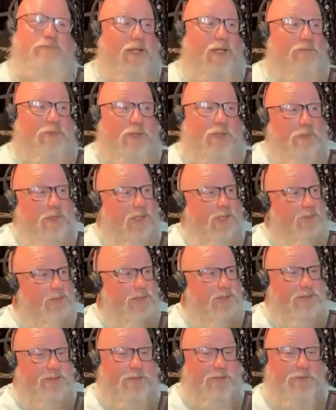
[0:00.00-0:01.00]
Yeah. Well, we got
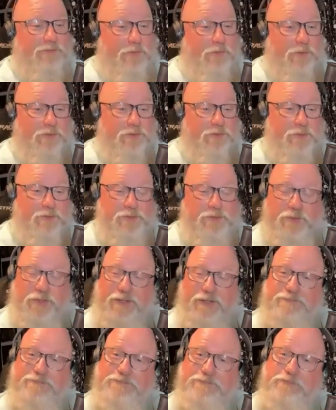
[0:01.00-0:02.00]
that to look forward to as
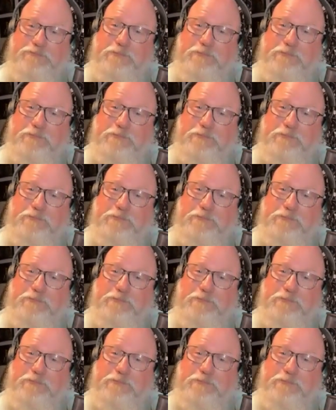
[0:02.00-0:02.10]
well.